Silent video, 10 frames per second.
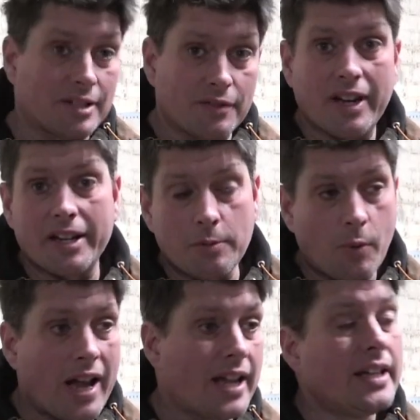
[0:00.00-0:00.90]
are fairly
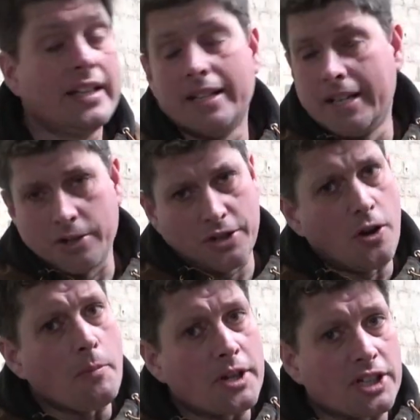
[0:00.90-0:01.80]
wet, so there's
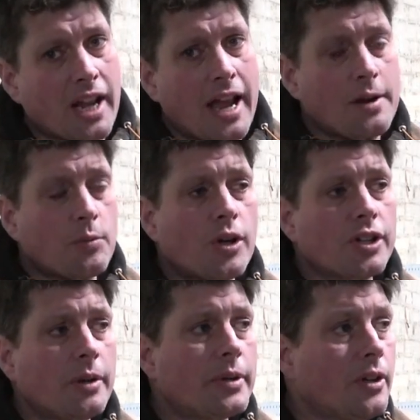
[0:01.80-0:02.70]
not much land
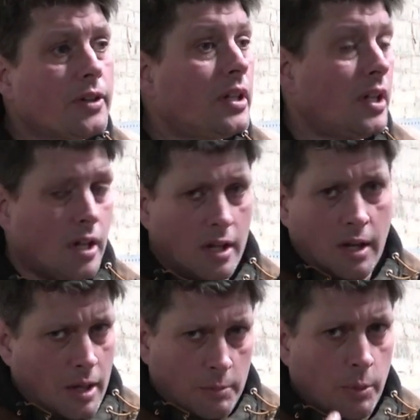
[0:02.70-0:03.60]
work going on.
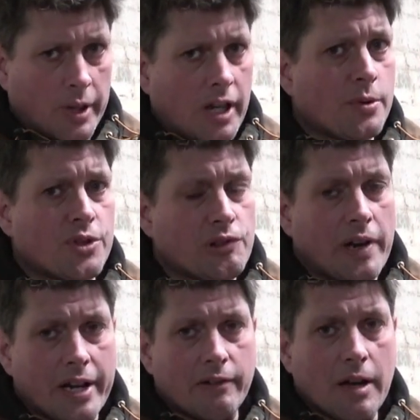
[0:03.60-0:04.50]
But we'll load a
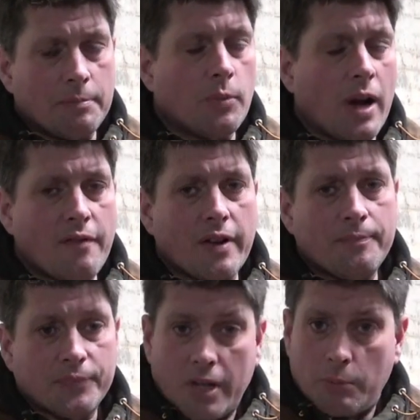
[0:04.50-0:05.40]
trailer up and
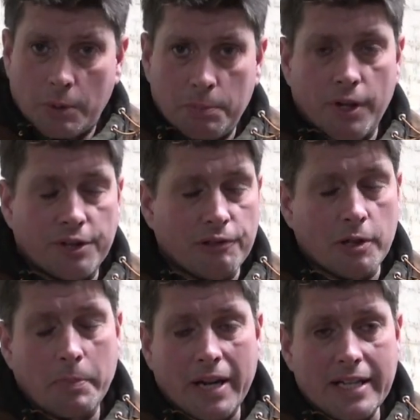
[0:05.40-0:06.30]
whatever, and we'll put it through
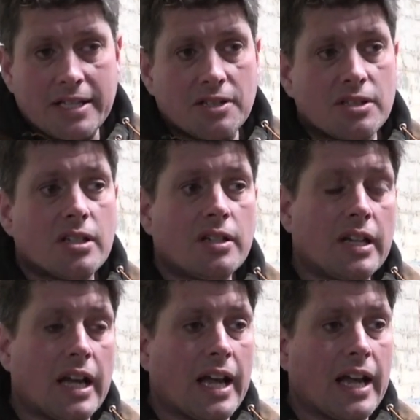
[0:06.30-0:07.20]
our paces,
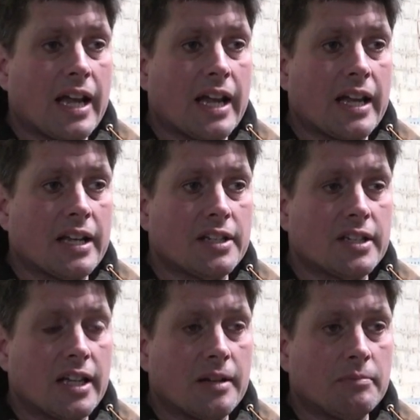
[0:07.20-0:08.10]
and
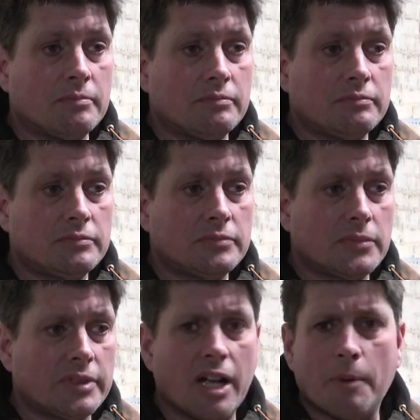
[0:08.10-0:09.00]

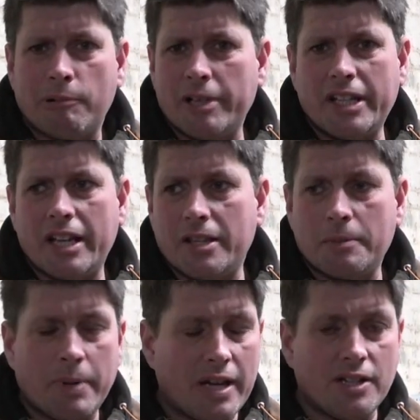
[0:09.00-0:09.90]
yeah, I'll probably get
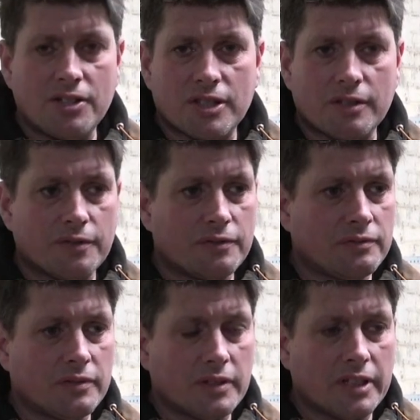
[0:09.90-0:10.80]
the opinions
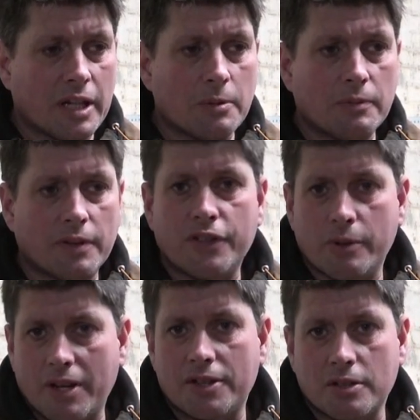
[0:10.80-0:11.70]
of, you know, a
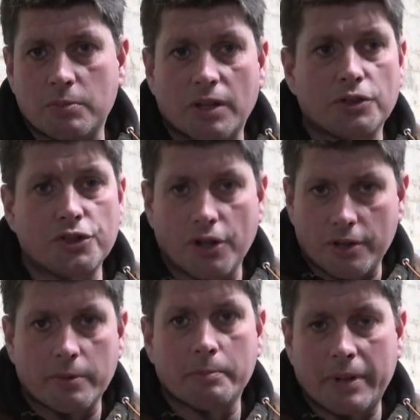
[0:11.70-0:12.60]
few others as well,
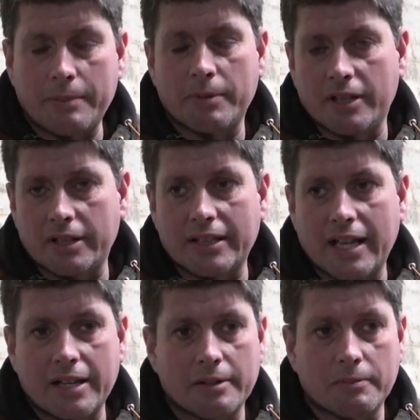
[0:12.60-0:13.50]
Jono and people like
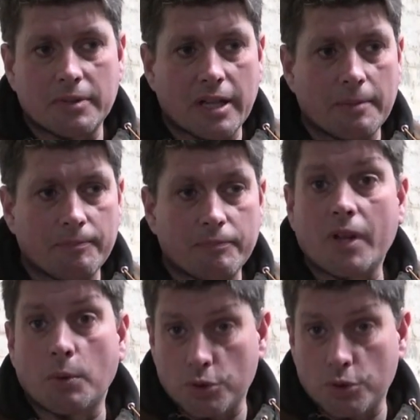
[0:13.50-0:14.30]
that, and or